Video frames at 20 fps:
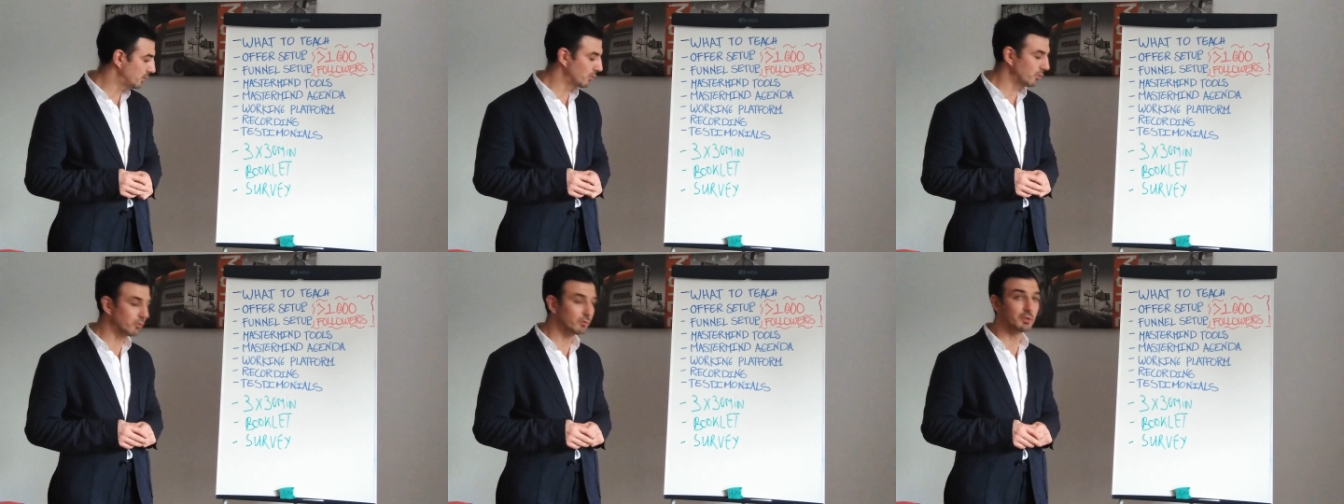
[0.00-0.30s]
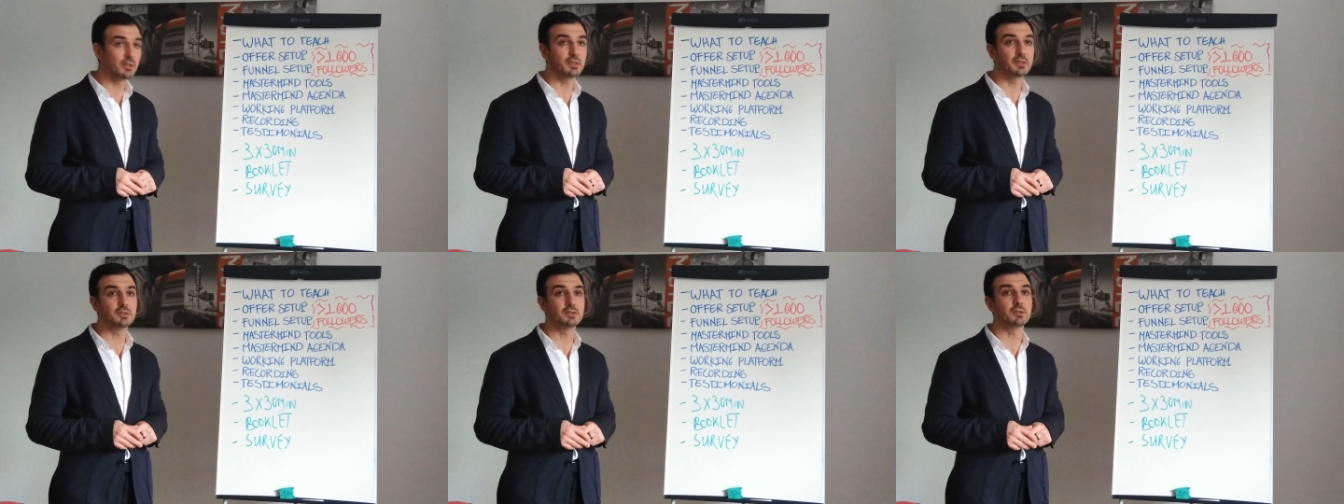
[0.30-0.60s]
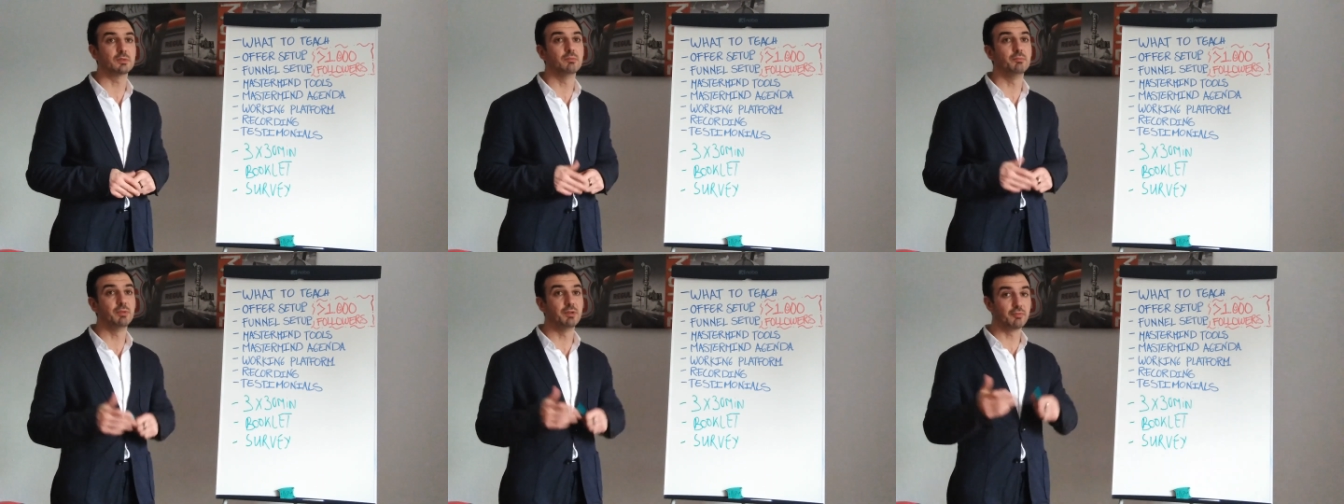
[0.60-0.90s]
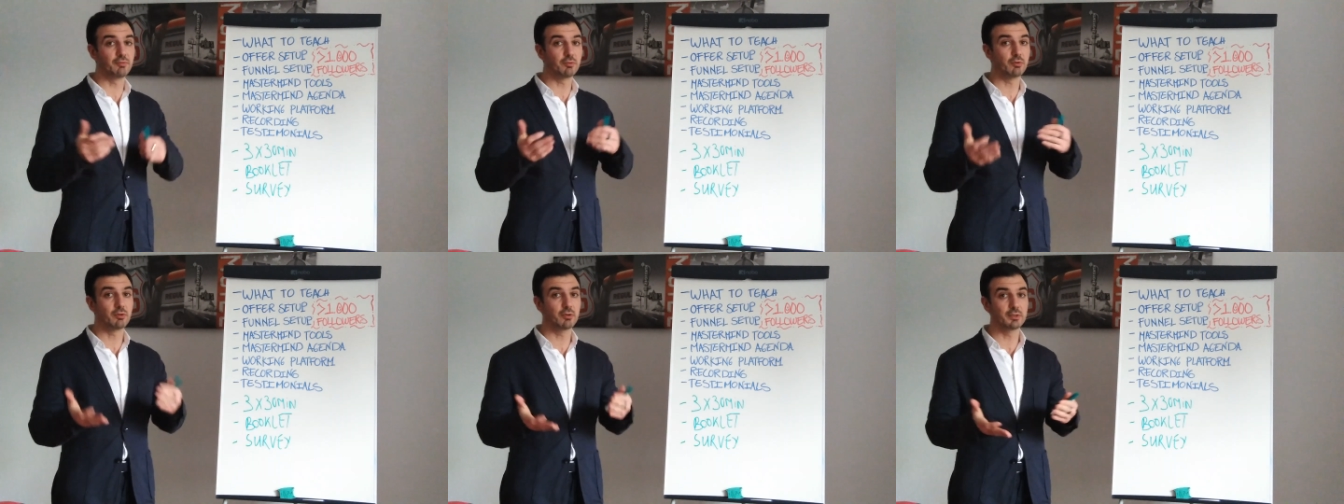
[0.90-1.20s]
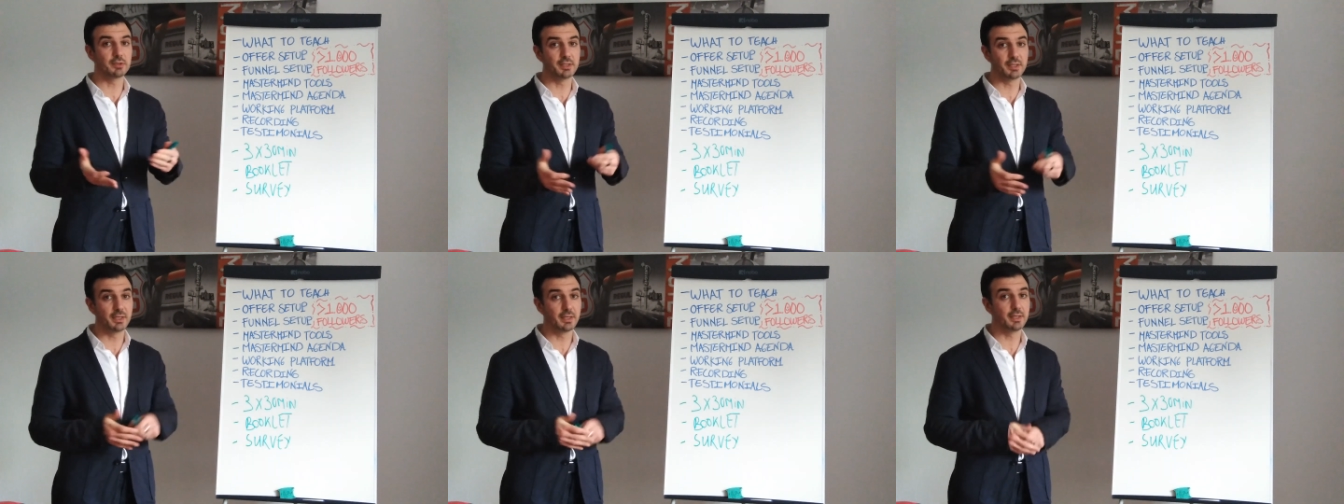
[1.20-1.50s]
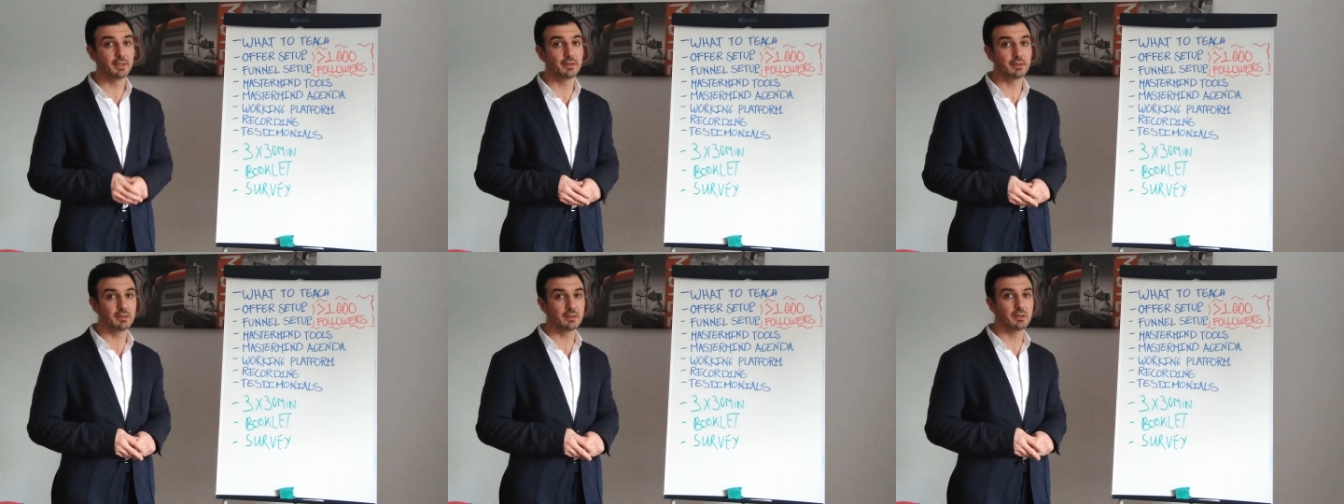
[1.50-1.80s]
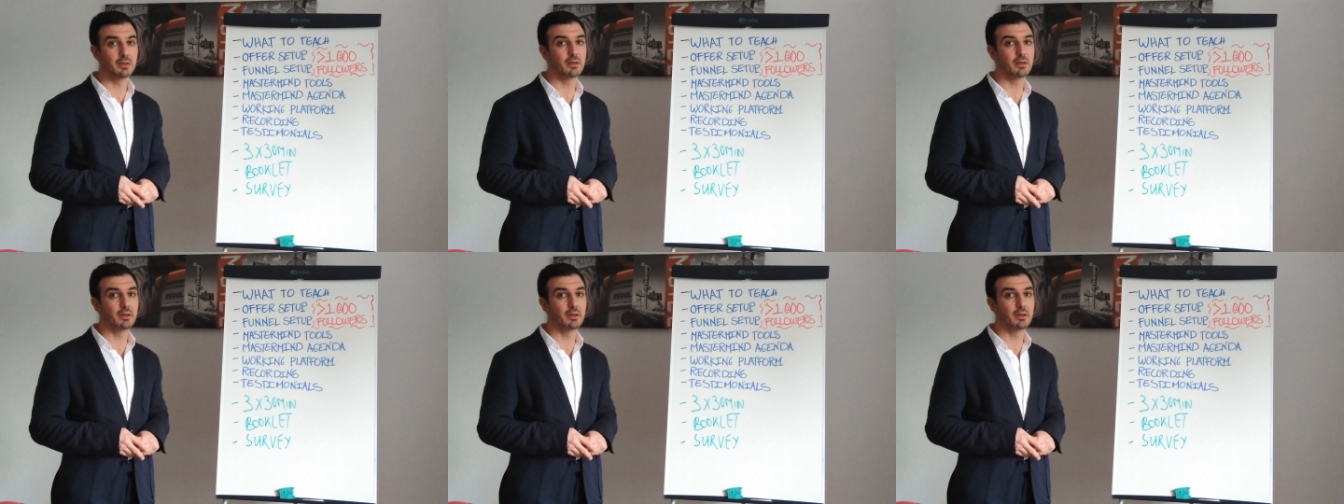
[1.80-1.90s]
audience before they